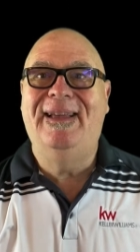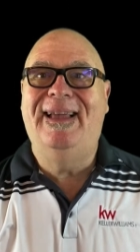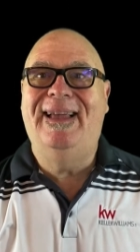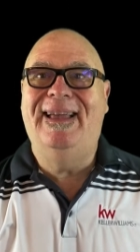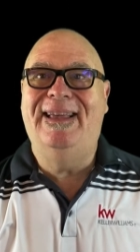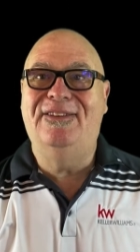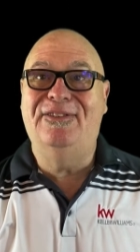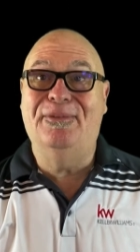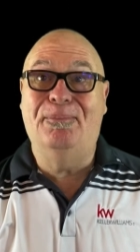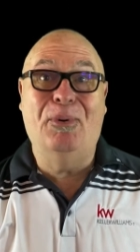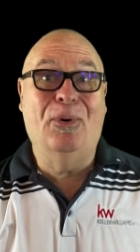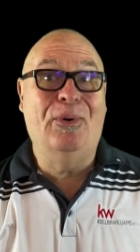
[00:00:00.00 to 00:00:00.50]

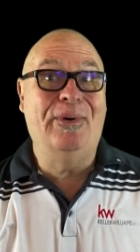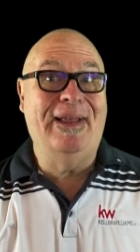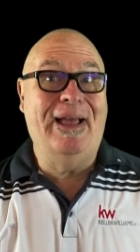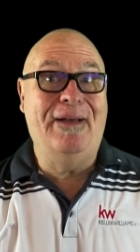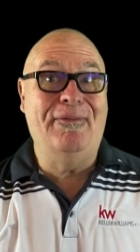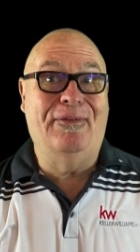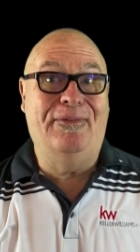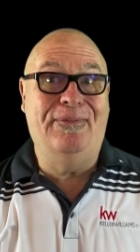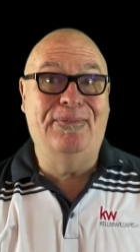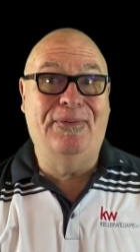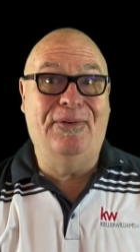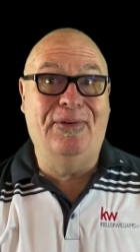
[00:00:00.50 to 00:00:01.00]
It's important to
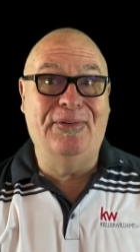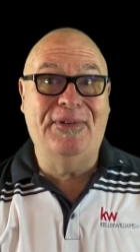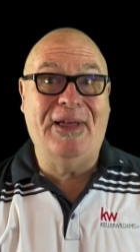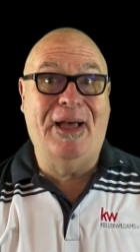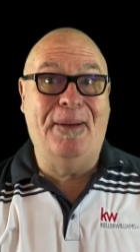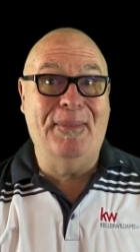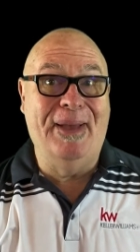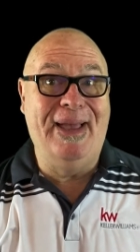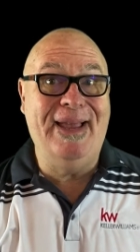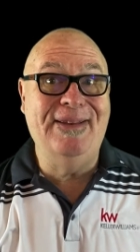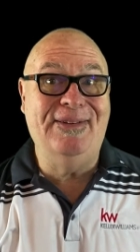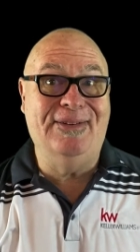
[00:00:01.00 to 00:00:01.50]
have a
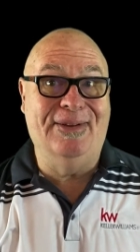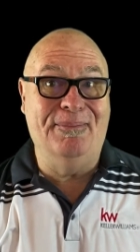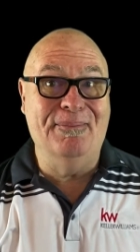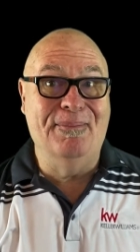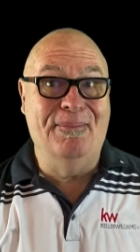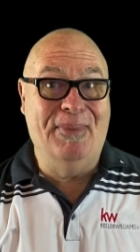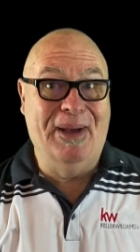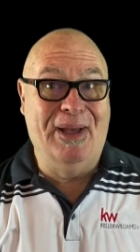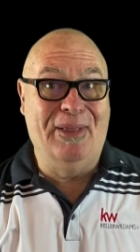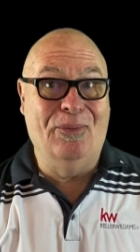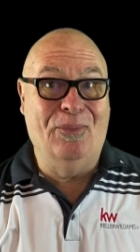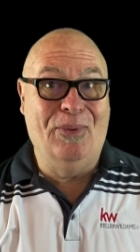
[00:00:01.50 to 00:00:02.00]
full-time agent,
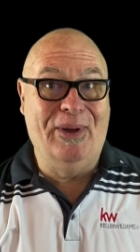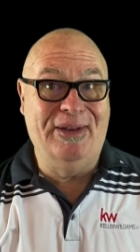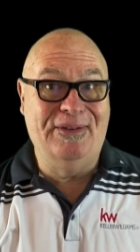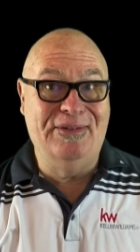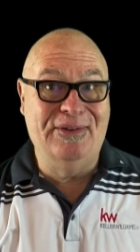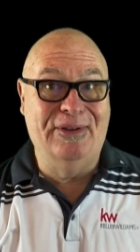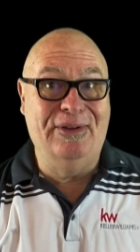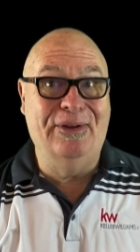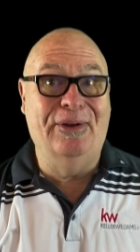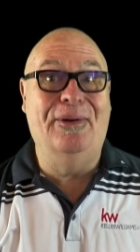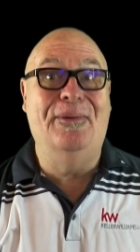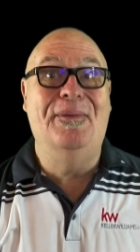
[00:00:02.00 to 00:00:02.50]
by the way,
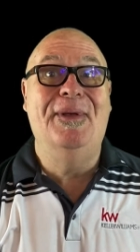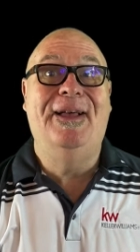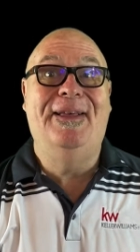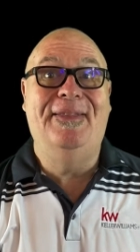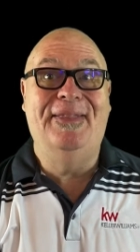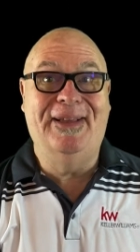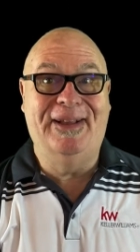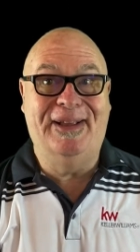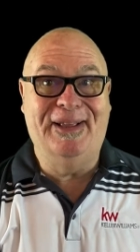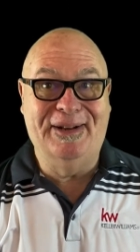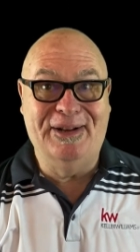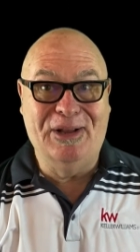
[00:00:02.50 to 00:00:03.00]
too,
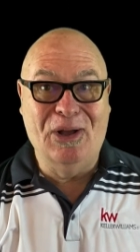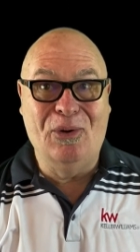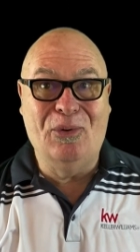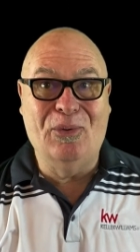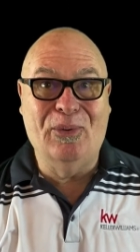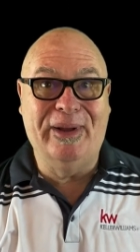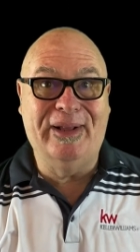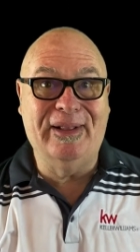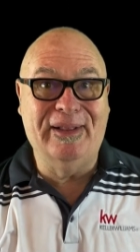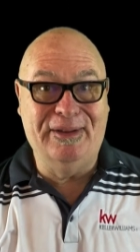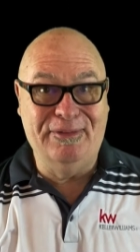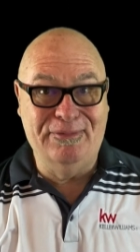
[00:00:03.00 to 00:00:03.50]
that can go
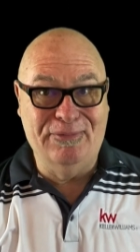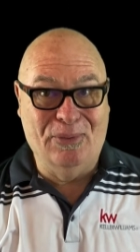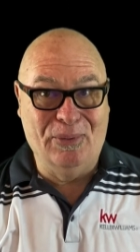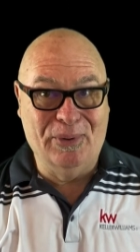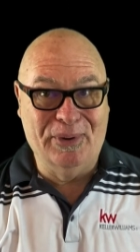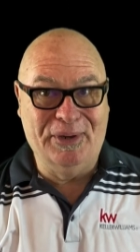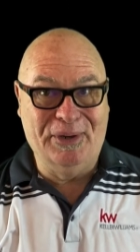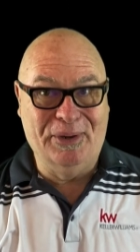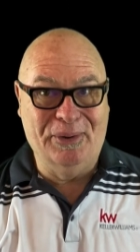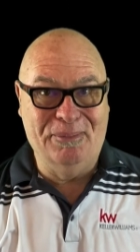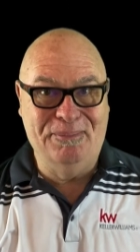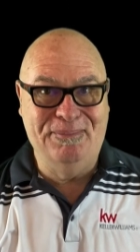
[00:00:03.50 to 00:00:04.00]
quickly for
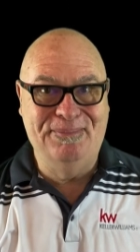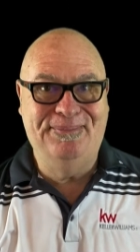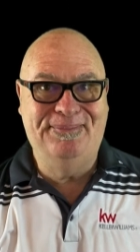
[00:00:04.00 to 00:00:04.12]
you.